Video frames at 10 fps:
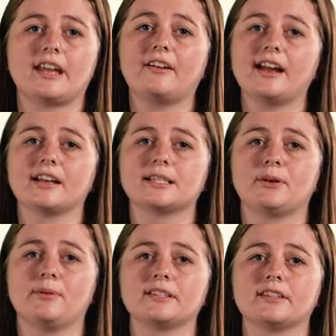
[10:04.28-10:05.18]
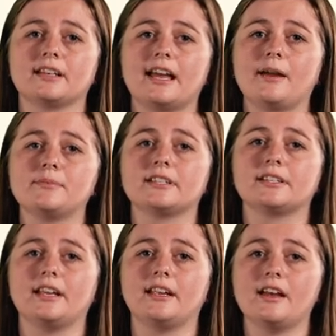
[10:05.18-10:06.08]
carry out experiments in the lab to
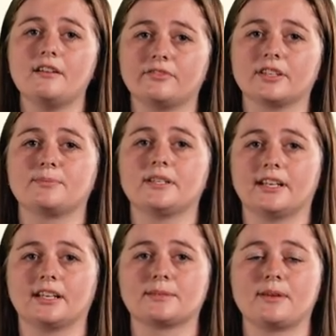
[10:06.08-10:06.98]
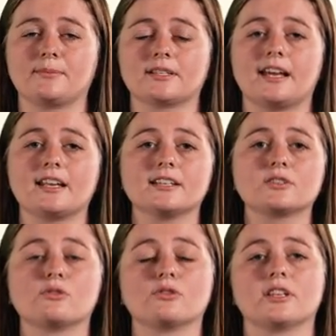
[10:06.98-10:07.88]
see if this particular spelling mistake is
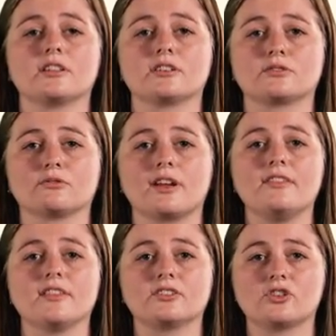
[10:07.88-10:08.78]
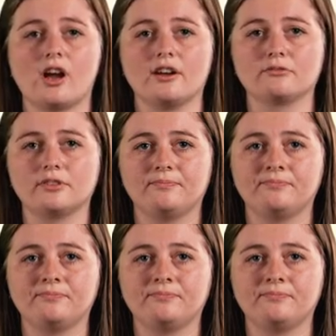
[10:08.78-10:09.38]
causing the disorder in this child.